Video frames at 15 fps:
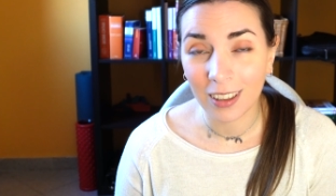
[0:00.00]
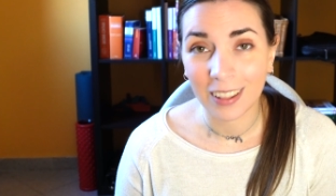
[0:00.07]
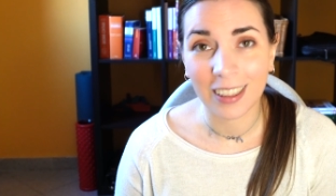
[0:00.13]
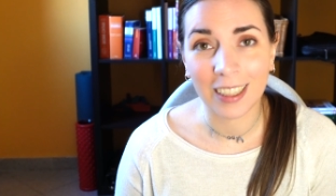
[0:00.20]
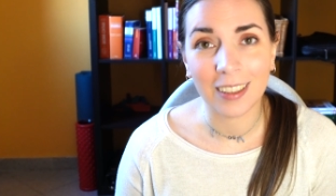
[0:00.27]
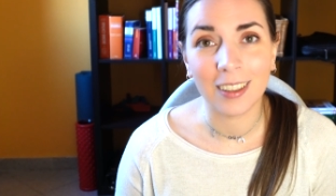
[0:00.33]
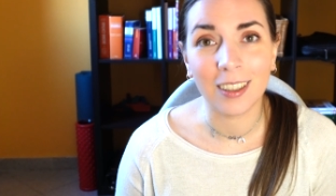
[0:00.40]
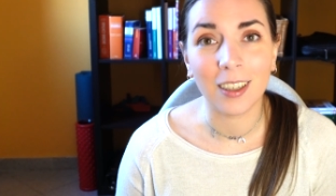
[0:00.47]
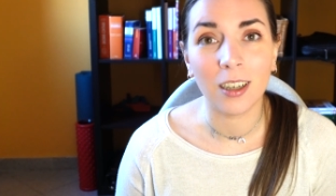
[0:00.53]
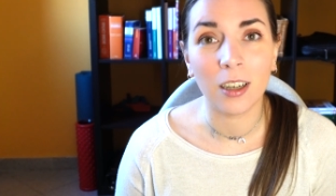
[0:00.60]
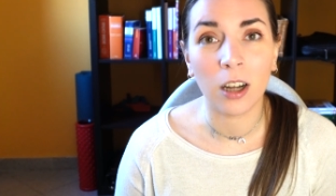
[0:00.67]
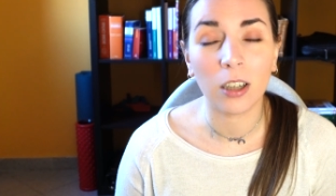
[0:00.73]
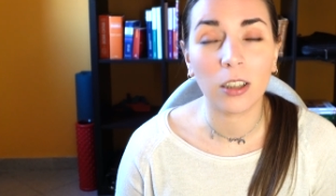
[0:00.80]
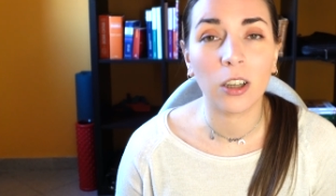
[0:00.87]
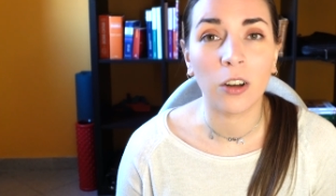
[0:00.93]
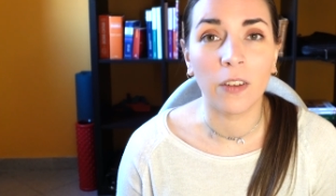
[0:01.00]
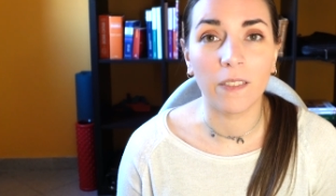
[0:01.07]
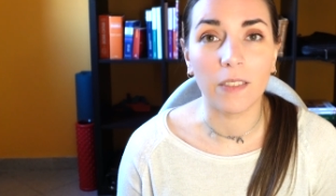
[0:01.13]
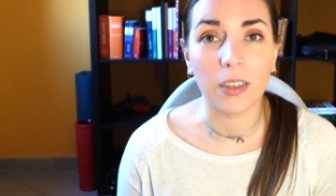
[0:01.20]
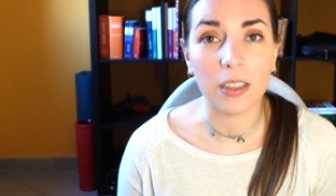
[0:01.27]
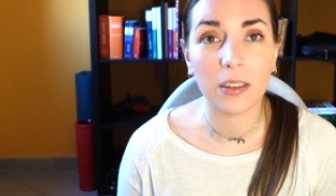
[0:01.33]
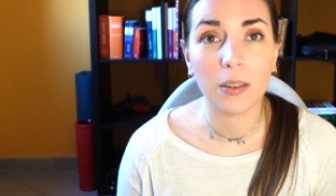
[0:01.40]
that did not
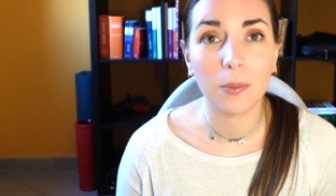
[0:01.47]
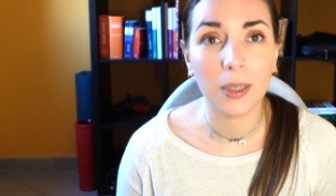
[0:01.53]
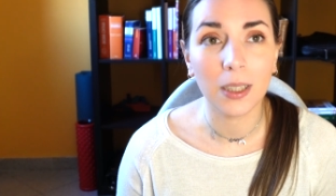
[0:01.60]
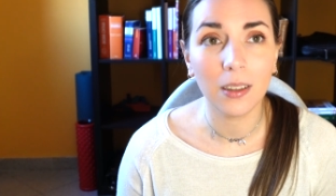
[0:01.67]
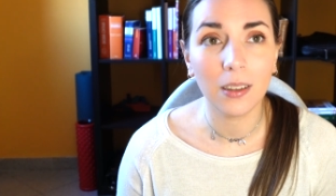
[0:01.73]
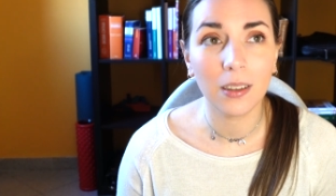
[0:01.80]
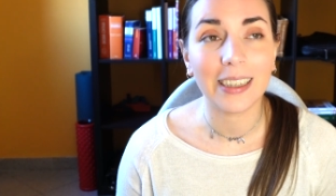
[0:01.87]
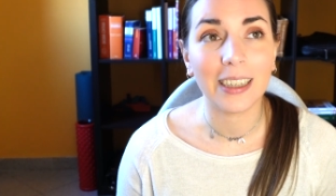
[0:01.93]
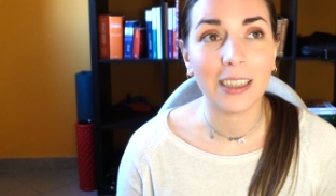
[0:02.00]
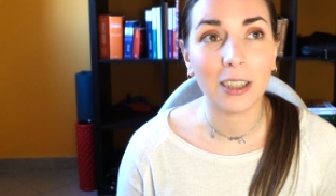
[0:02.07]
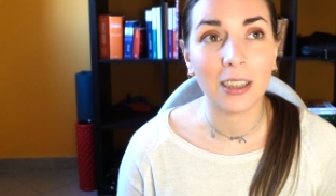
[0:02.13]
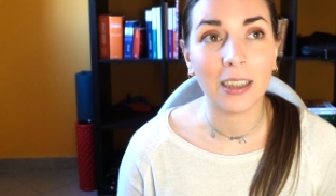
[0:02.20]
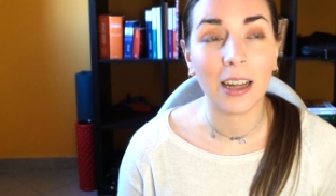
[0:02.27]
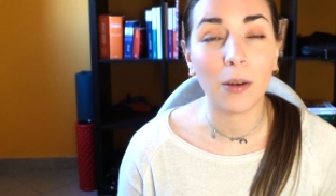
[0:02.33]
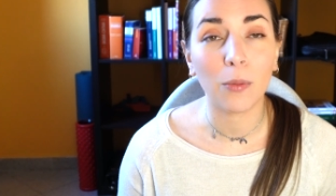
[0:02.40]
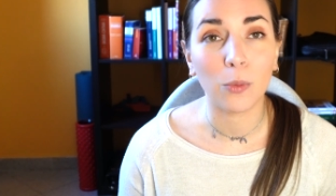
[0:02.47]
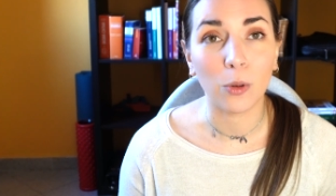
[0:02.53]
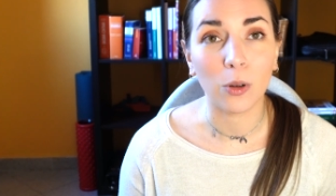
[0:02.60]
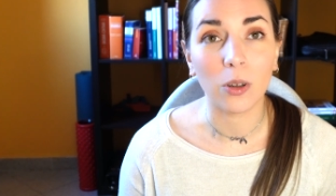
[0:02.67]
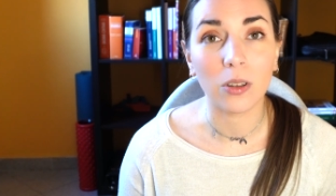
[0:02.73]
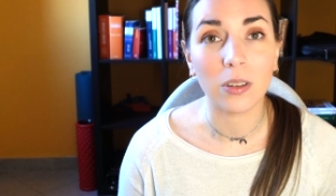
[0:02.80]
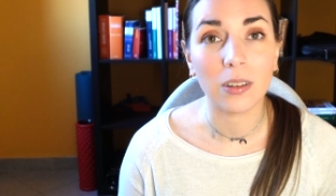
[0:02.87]
convince me, and that
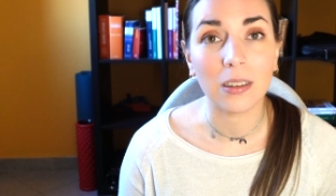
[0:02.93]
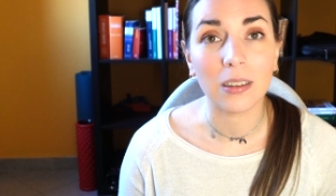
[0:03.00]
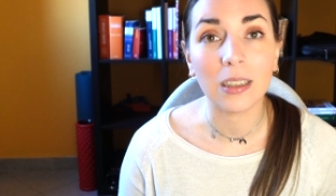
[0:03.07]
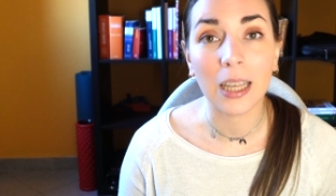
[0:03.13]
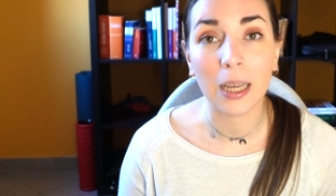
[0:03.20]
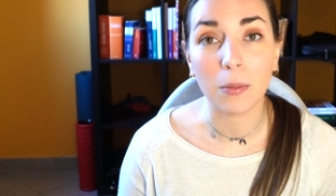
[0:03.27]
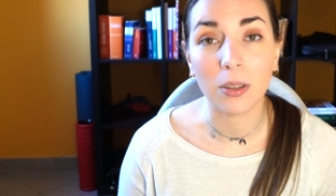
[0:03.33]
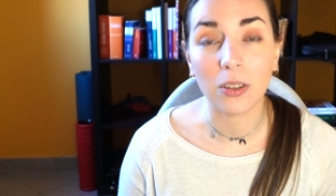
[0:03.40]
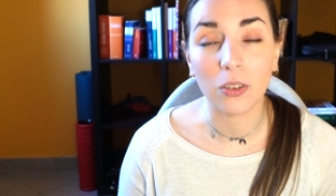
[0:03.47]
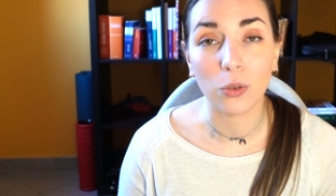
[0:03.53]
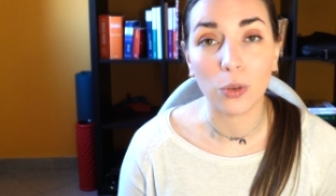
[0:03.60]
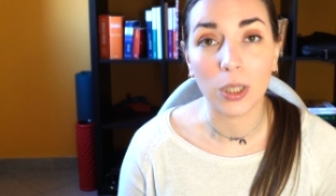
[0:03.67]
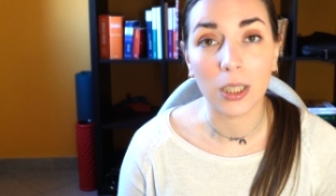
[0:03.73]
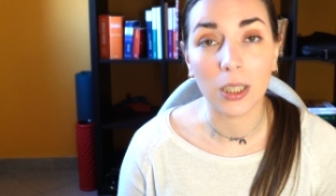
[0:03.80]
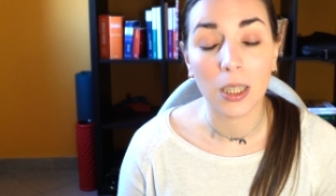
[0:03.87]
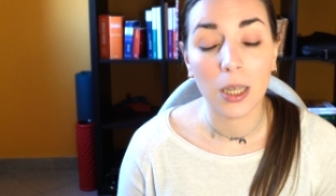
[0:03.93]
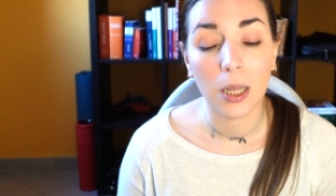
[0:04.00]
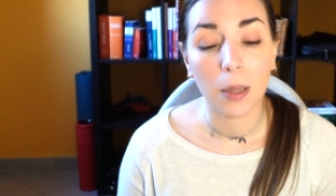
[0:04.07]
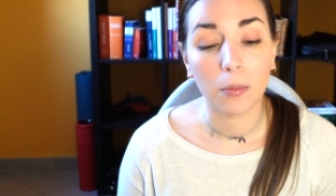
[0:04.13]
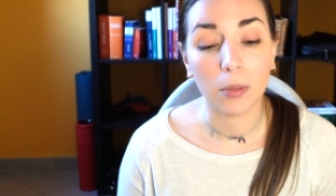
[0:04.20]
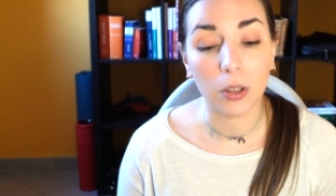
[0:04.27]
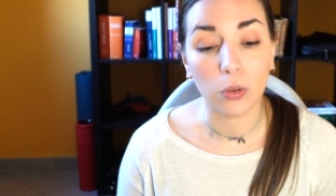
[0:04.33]
was the chemistry
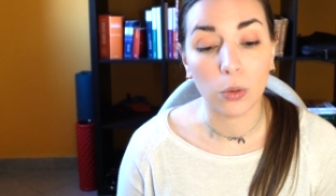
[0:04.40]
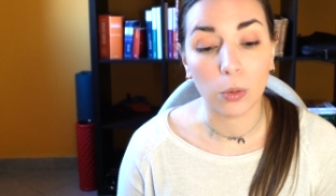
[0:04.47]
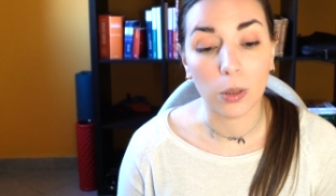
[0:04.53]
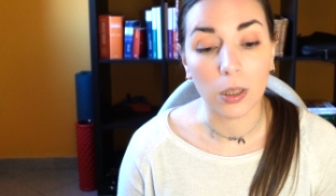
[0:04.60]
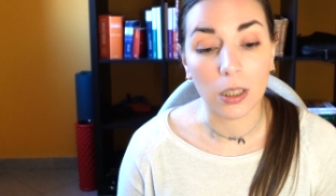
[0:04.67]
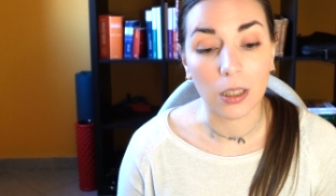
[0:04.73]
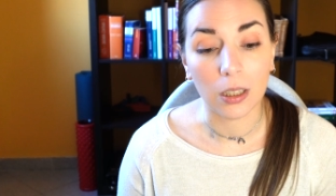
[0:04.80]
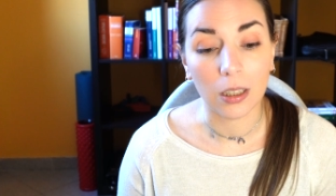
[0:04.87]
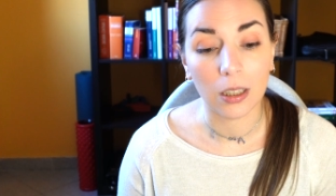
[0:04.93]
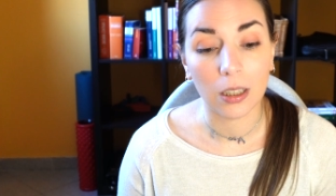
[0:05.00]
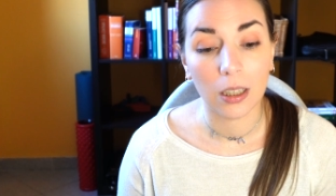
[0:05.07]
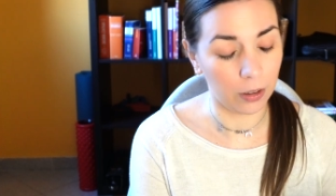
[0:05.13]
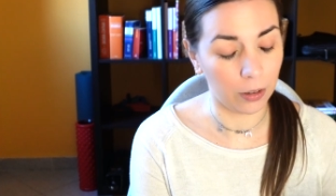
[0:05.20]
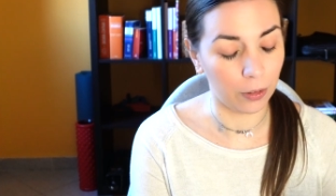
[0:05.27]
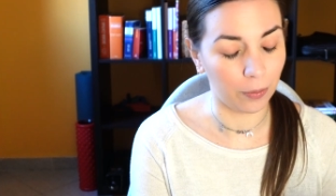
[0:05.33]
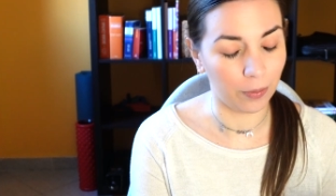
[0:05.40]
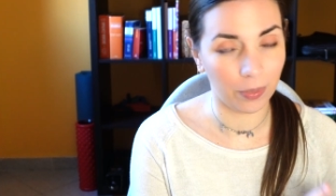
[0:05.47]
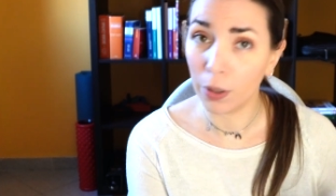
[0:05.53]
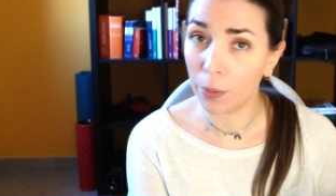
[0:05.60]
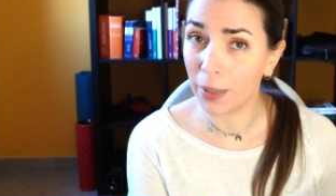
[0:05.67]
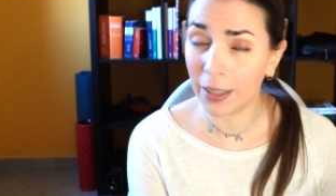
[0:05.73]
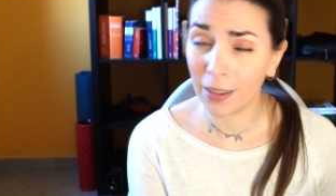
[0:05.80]
between the
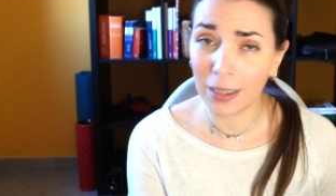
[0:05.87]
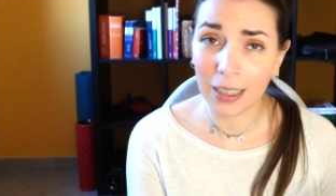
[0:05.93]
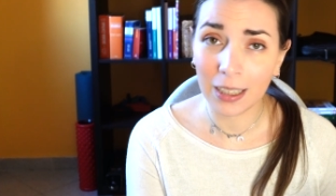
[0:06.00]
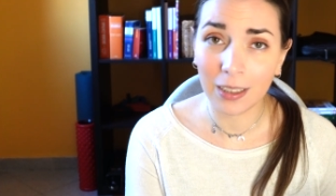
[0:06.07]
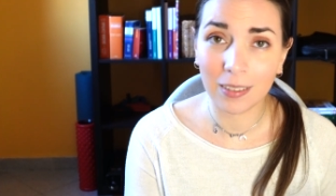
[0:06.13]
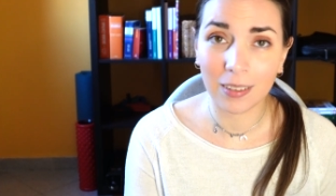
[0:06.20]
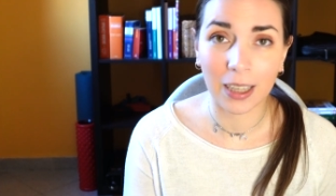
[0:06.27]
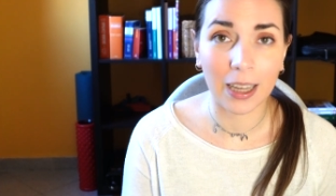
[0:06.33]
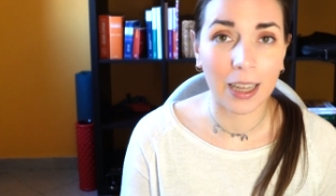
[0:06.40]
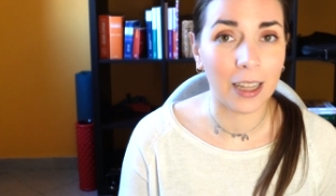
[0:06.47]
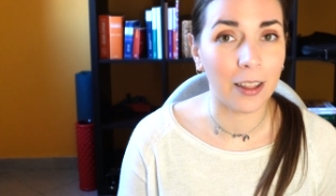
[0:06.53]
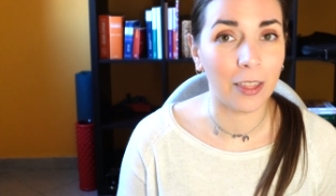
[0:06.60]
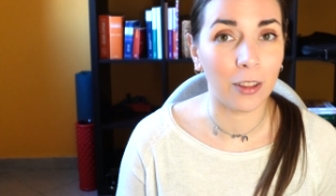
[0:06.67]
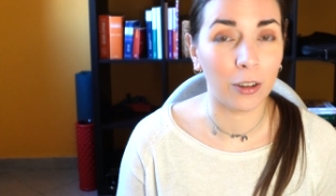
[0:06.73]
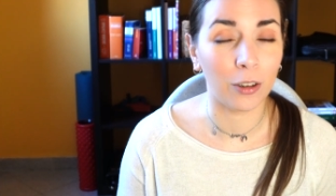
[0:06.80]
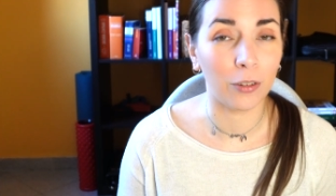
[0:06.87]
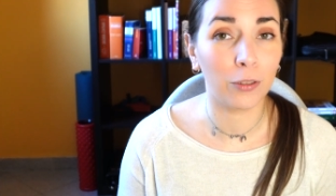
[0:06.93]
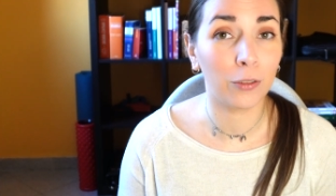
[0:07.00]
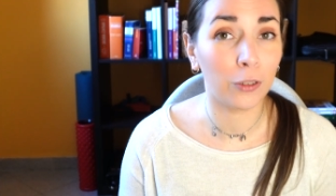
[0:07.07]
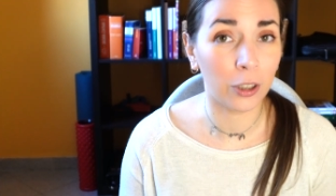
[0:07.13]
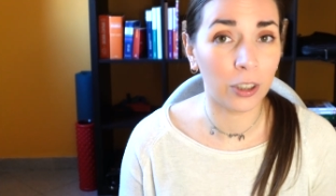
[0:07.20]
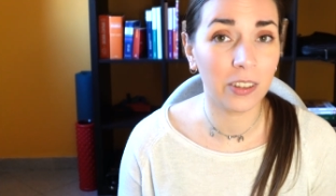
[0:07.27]
female lead and the
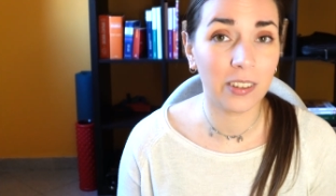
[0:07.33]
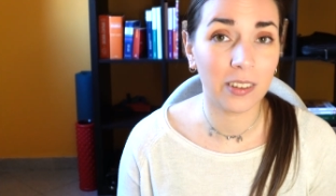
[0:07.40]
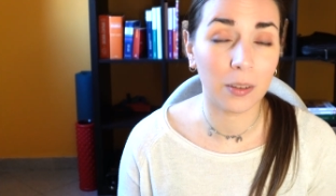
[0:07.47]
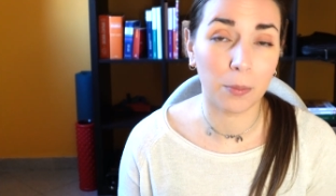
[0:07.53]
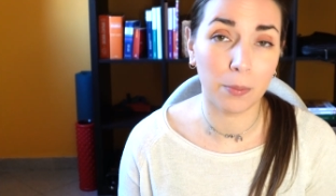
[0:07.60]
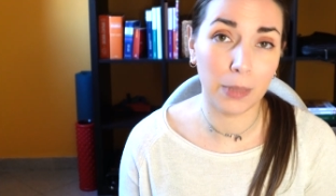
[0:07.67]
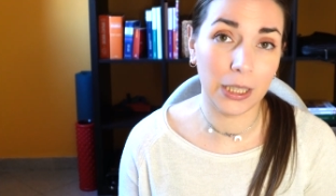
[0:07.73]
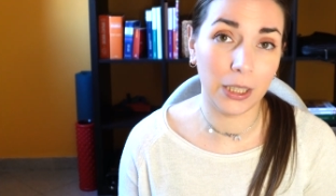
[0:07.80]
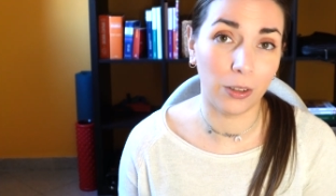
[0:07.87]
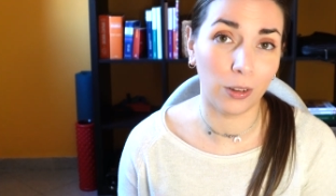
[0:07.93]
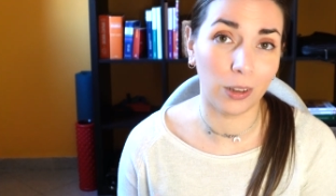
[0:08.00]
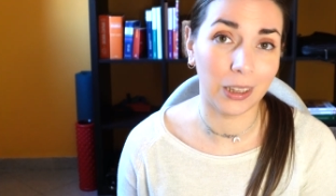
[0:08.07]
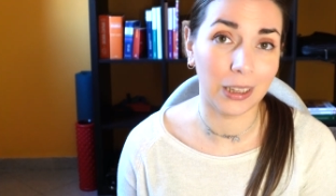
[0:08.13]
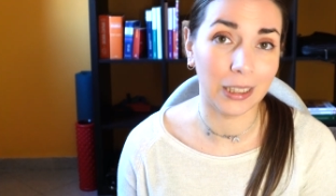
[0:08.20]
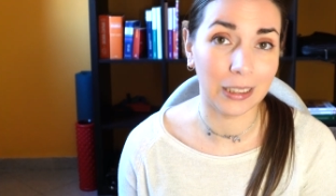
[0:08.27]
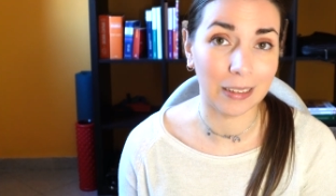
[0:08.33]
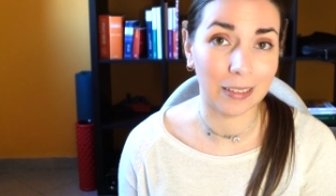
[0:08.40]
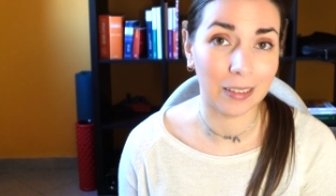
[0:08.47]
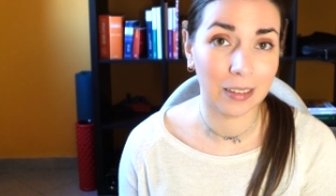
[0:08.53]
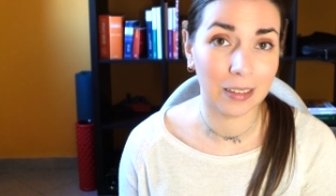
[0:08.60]
first male lead.